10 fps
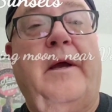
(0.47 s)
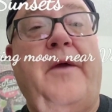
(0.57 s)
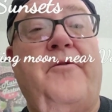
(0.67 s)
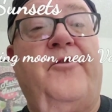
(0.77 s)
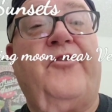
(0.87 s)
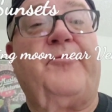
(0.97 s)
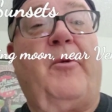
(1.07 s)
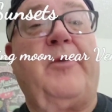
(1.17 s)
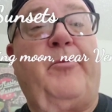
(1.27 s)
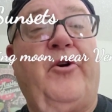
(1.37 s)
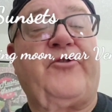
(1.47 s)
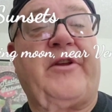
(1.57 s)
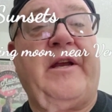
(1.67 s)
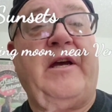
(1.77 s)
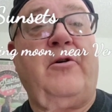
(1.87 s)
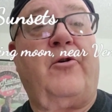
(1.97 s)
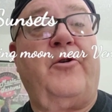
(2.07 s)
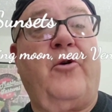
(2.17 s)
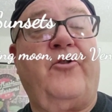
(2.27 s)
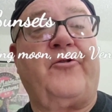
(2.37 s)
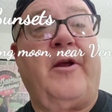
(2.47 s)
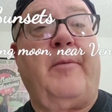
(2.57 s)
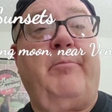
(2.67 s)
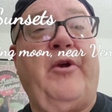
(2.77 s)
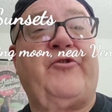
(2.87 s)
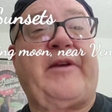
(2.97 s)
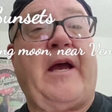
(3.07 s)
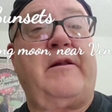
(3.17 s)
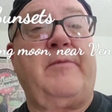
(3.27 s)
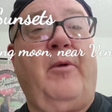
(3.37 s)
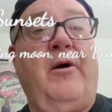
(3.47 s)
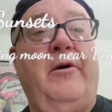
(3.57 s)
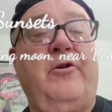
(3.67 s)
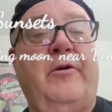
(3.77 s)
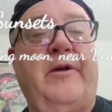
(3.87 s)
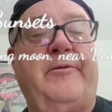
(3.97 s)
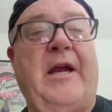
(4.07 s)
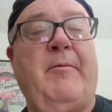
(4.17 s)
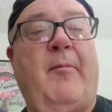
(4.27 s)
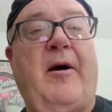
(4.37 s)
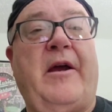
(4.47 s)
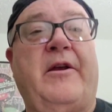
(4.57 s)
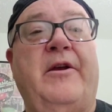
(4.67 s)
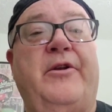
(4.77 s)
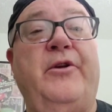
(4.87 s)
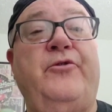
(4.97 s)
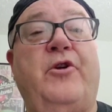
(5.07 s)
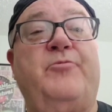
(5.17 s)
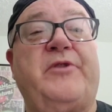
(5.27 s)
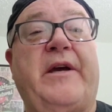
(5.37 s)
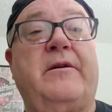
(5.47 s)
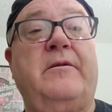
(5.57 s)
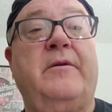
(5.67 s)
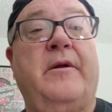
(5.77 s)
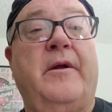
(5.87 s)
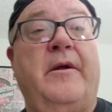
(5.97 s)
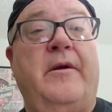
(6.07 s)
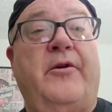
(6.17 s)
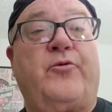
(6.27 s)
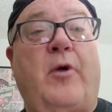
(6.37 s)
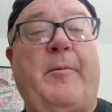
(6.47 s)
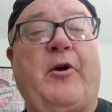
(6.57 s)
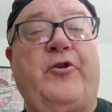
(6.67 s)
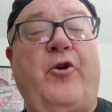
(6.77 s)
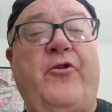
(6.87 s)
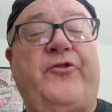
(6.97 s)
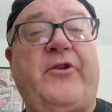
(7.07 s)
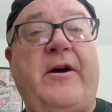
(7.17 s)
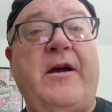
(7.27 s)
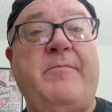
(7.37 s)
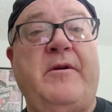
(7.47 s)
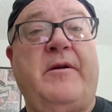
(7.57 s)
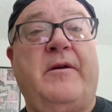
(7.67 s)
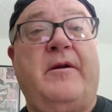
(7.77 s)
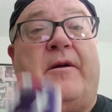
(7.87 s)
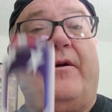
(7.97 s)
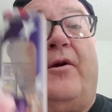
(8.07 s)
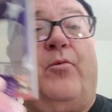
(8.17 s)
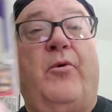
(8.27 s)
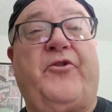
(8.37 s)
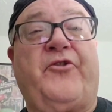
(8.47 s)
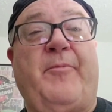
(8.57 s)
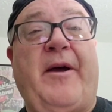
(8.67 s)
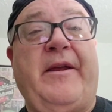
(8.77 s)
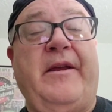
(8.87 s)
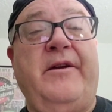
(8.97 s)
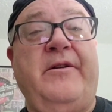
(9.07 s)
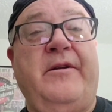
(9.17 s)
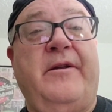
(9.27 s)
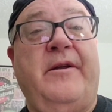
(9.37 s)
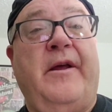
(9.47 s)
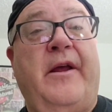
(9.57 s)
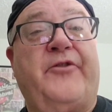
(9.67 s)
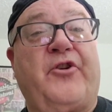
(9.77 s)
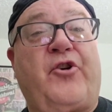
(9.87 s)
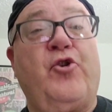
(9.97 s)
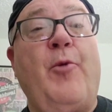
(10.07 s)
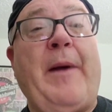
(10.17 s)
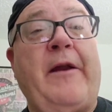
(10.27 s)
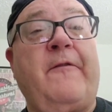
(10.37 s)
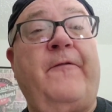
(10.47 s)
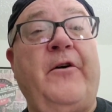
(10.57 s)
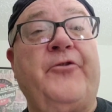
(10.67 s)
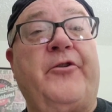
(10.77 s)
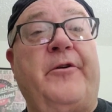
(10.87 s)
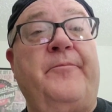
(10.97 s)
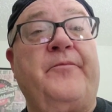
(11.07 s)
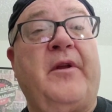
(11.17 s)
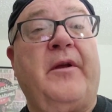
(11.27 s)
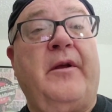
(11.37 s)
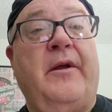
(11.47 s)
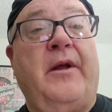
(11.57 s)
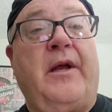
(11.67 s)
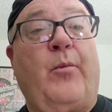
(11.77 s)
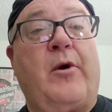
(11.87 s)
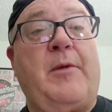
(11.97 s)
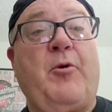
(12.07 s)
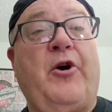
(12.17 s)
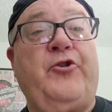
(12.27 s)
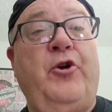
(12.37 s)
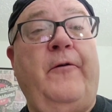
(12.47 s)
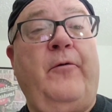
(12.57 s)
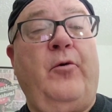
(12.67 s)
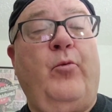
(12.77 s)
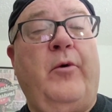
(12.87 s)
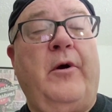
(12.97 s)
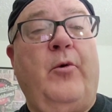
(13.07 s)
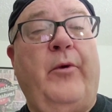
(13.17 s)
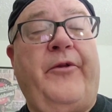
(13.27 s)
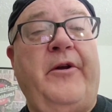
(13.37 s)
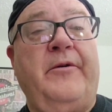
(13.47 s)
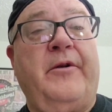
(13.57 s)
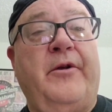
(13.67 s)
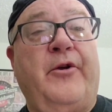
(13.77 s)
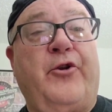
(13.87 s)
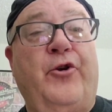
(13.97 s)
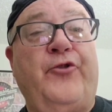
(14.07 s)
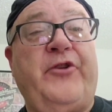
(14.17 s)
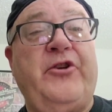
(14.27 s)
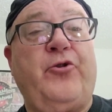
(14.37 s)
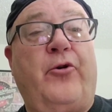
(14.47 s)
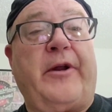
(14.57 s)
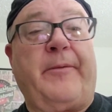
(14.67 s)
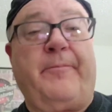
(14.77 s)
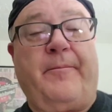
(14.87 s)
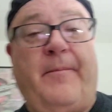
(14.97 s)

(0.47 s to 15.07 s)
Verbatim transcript: Hey there, this is Mark Brooks again, or known as Musically Mark, that name on my YouTube channel. So what I'm going to do this time, with this in my hand, it's a chromatic filter. And what I'm going to do with it, you'll see shortly.